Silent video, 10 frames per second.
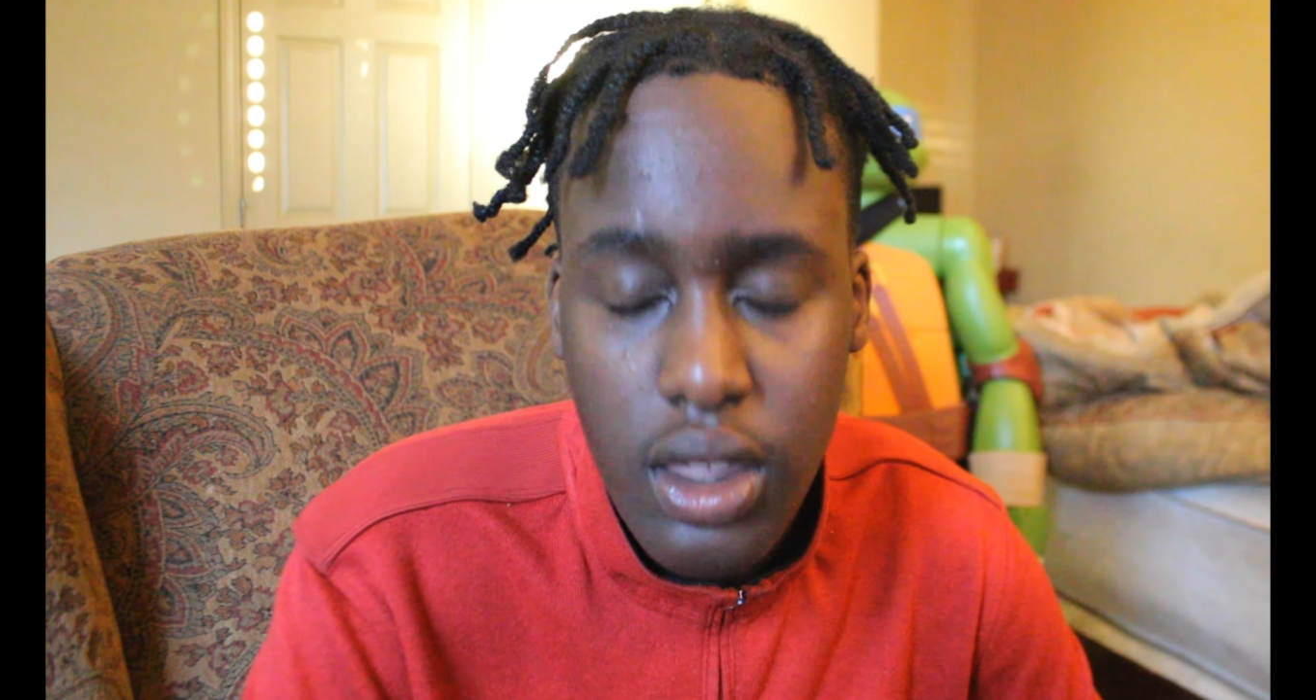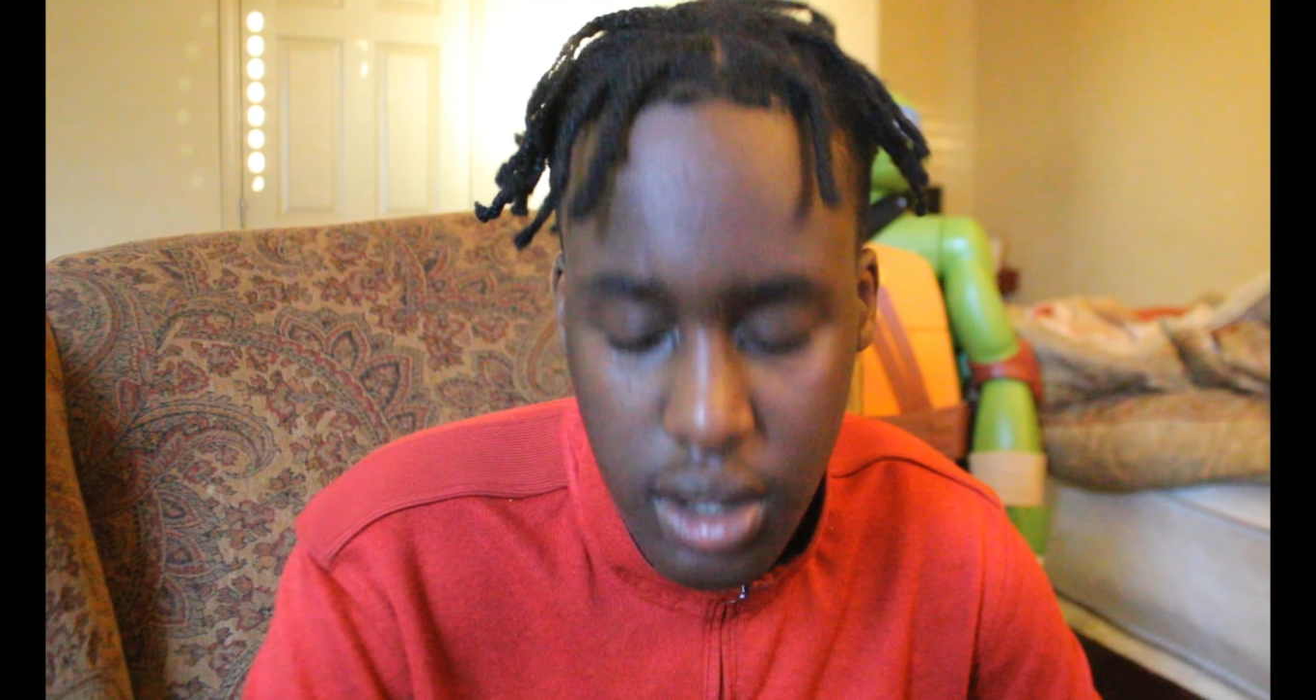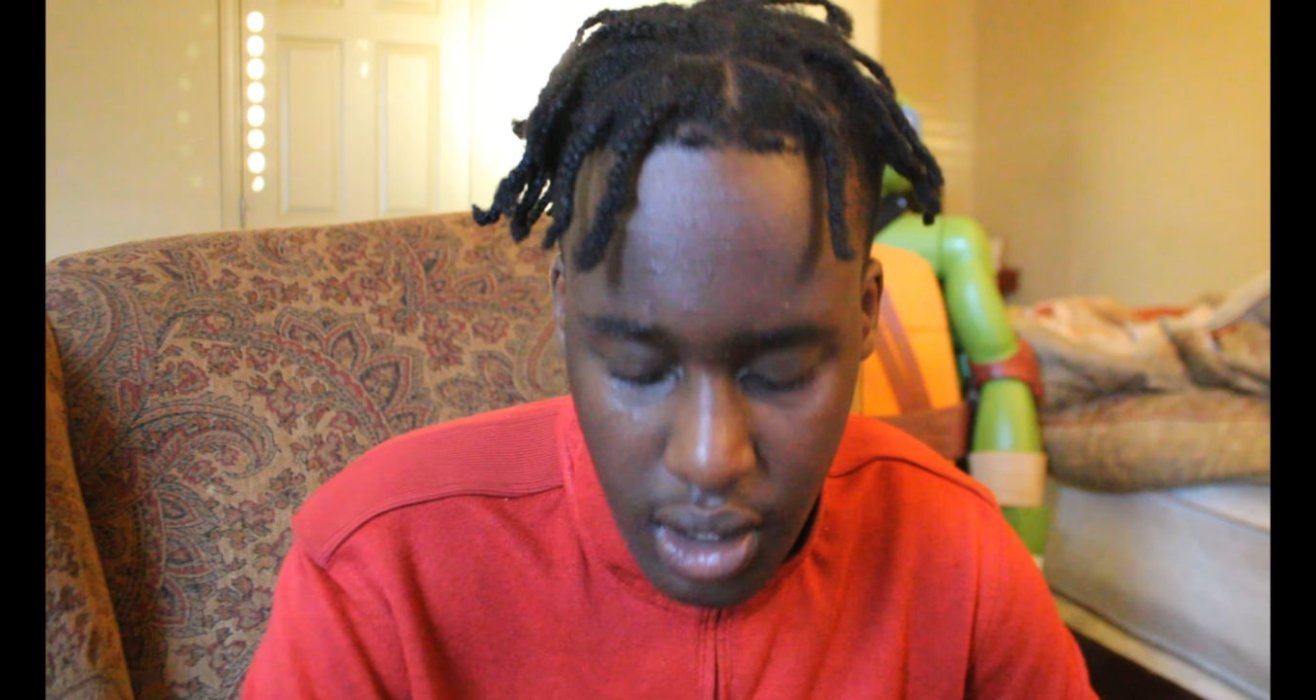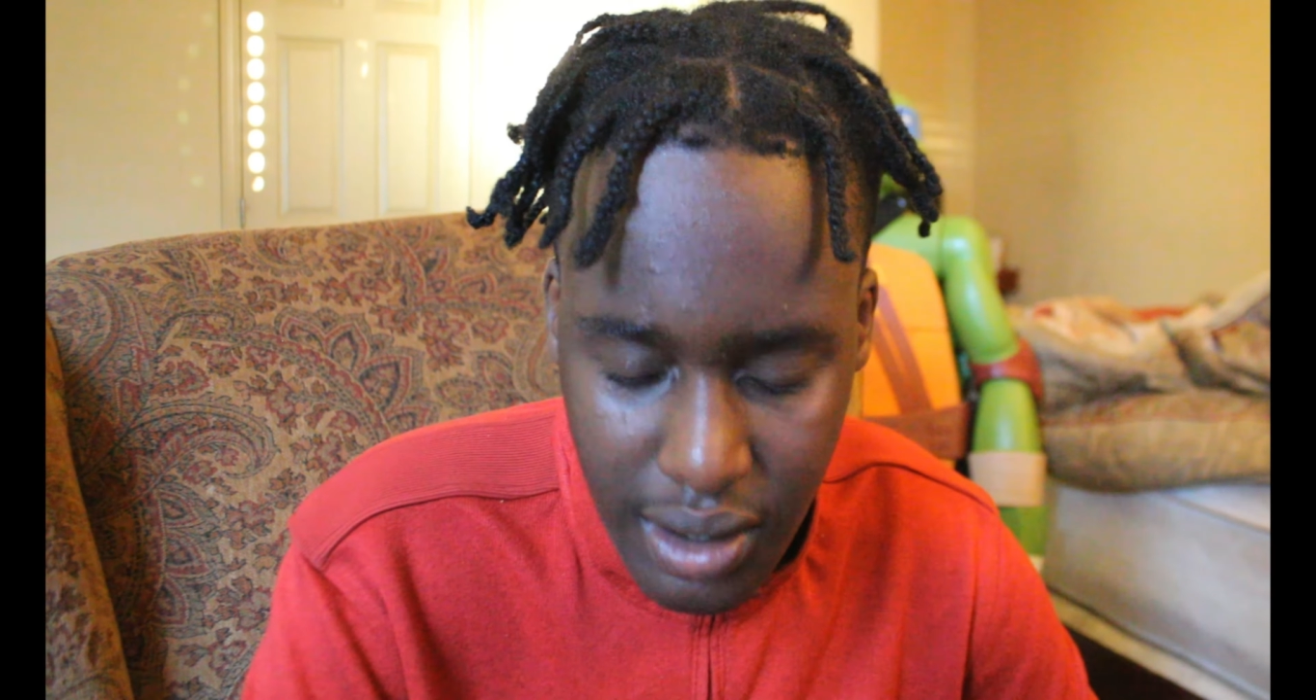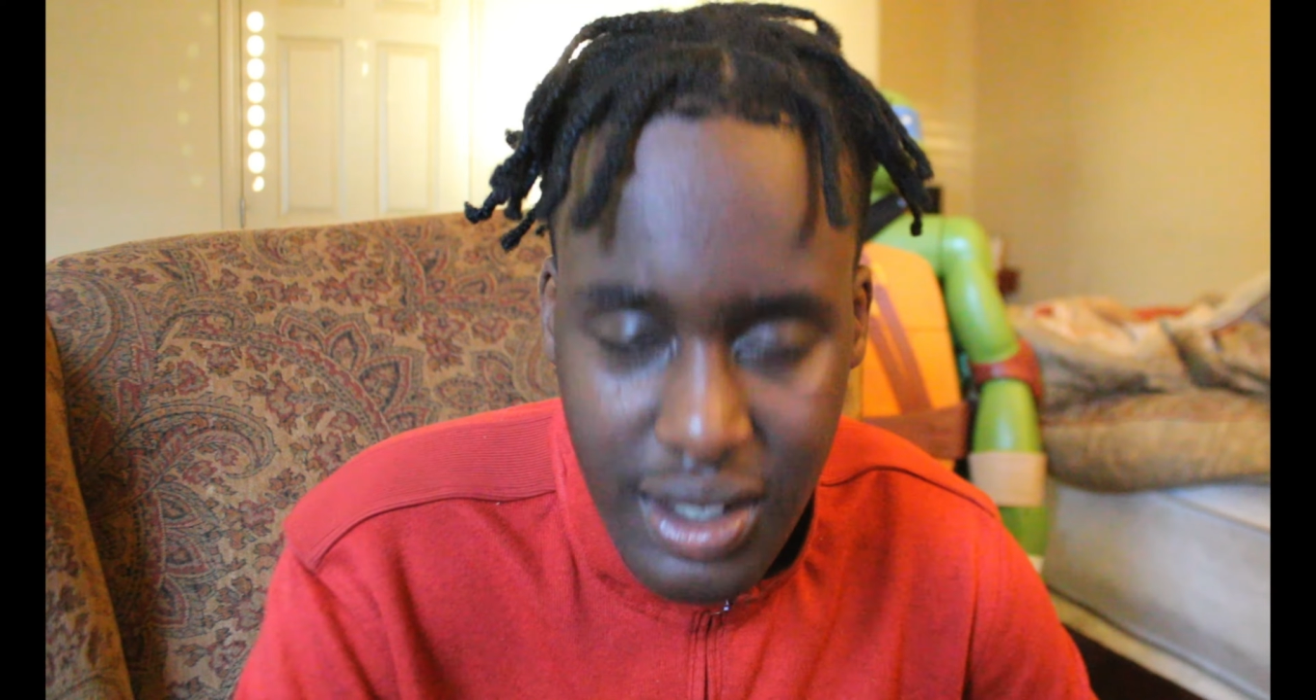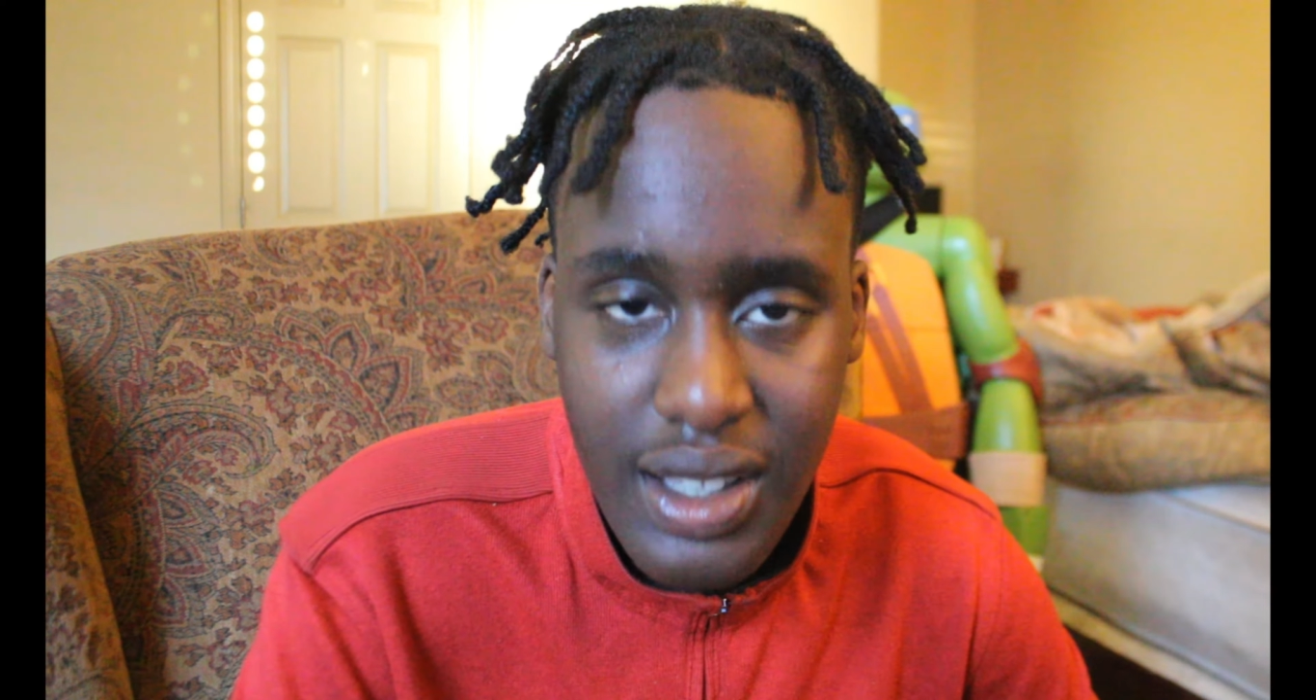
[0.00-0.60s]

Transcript: things